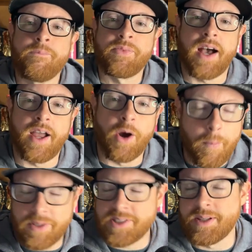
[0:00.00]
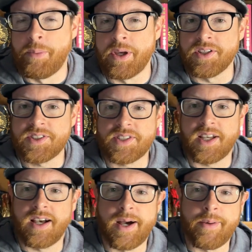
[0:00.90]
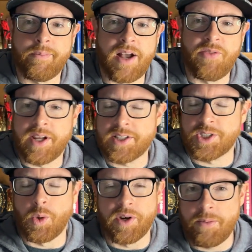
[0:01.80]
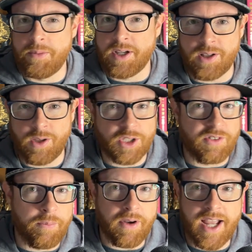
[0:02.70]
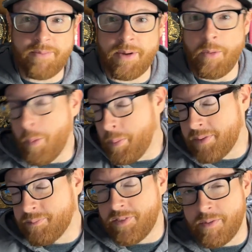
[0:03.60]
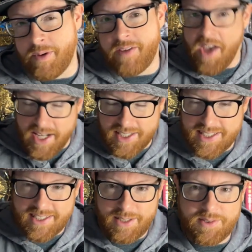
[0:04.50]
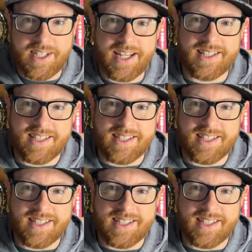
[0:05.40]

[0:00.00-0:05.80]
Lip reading: I hope it's the Bills. I think it's going to be a close football game. I'm hoping, for my fantasy team's sake, it's a